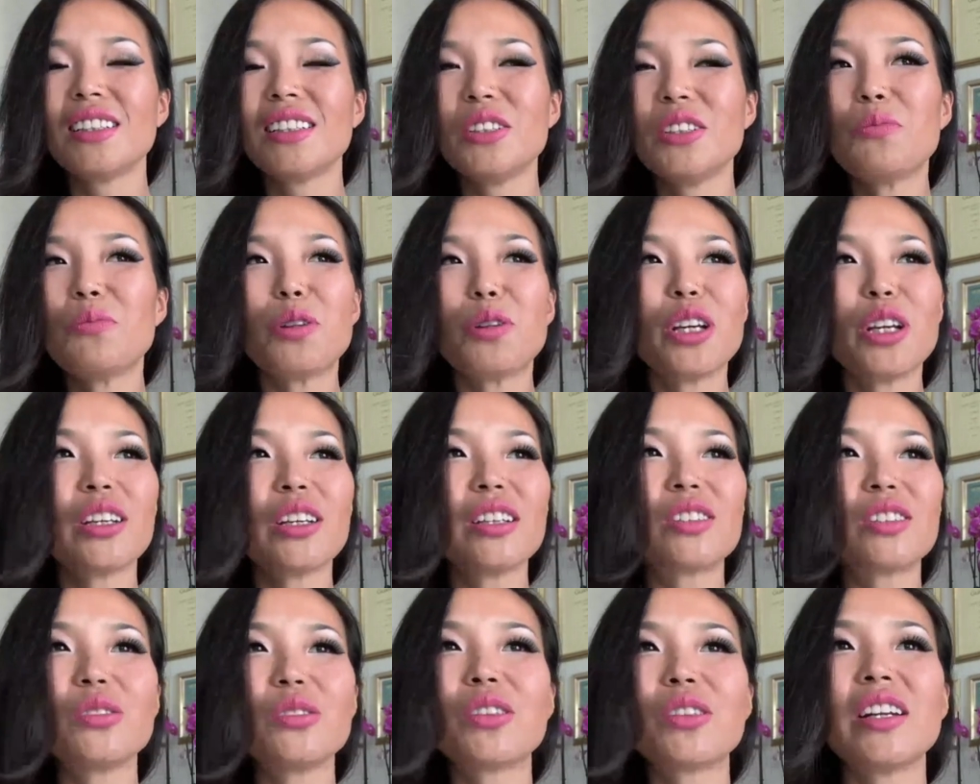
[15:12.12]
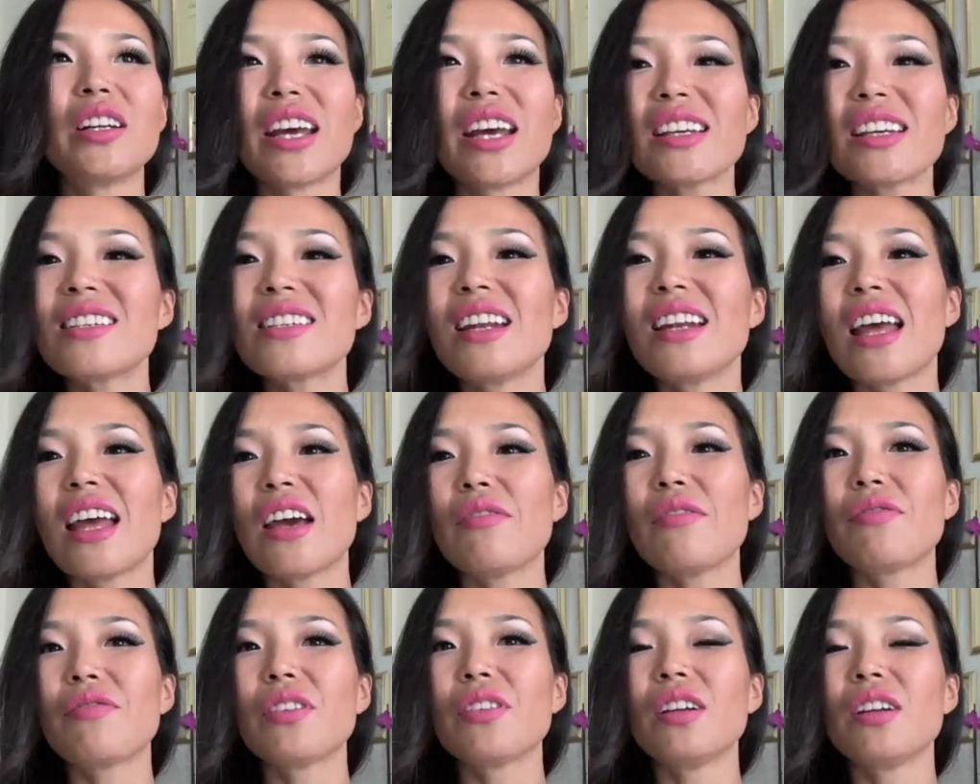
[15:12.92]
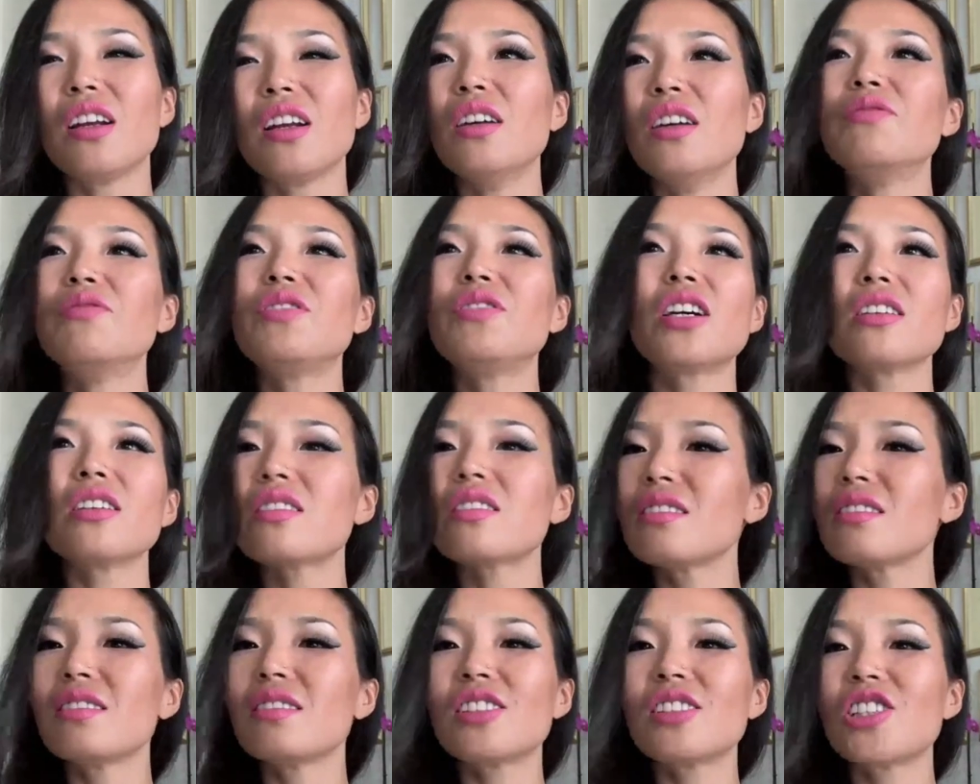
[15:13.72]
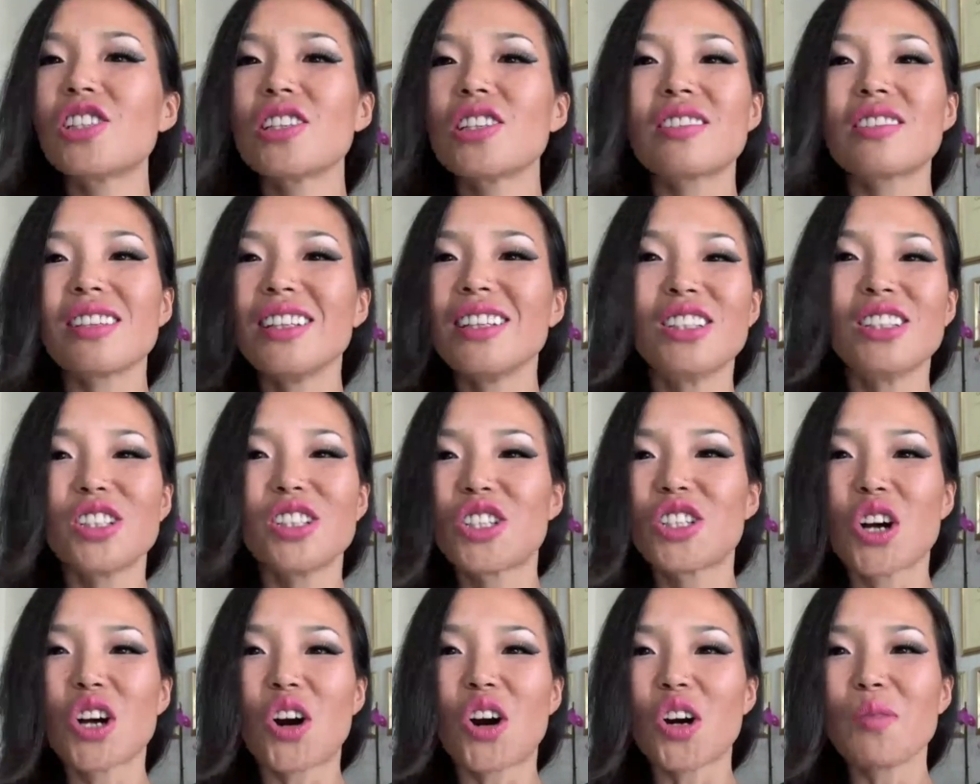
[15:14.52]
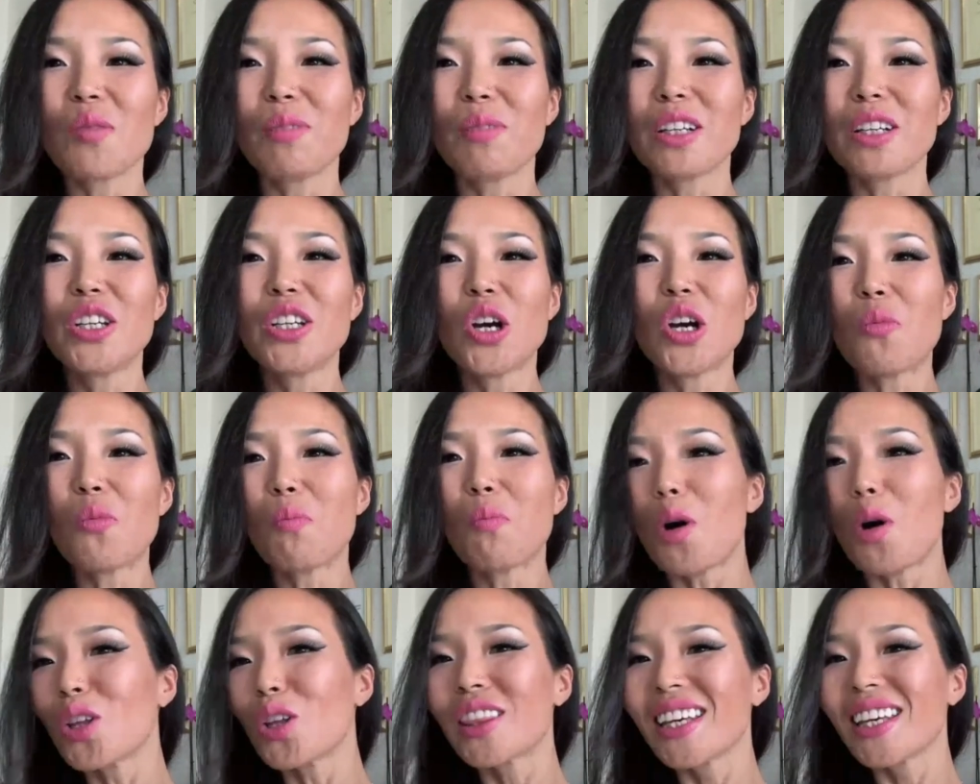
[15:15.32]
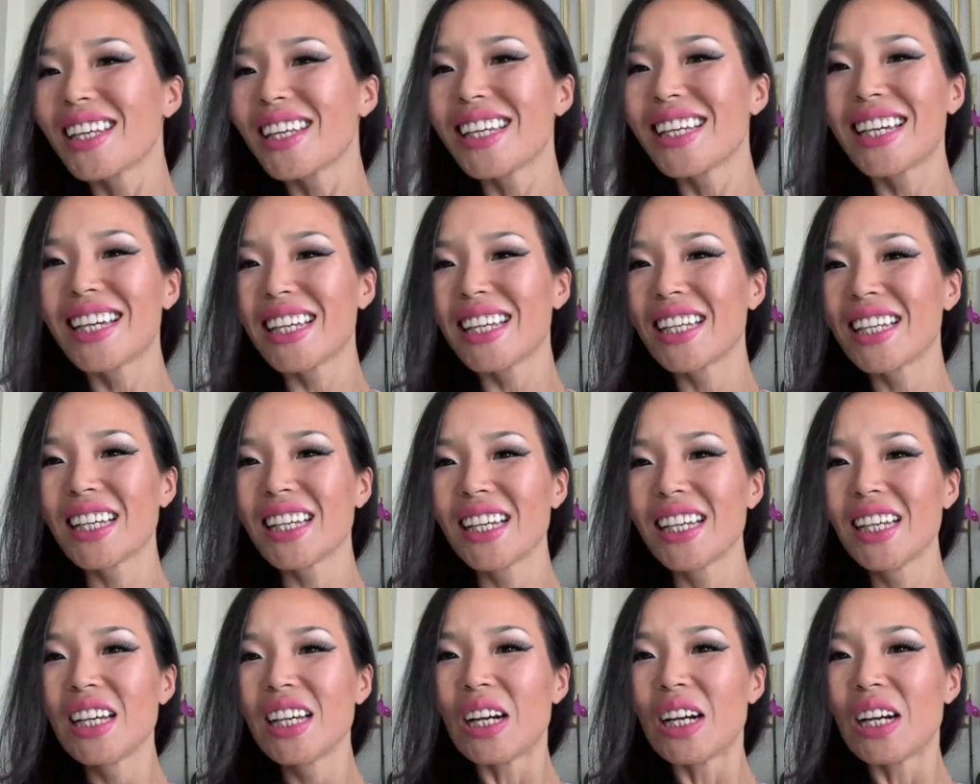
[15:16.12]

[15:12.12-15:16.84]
you bring it to the next level of just just enjoy, but no more thinking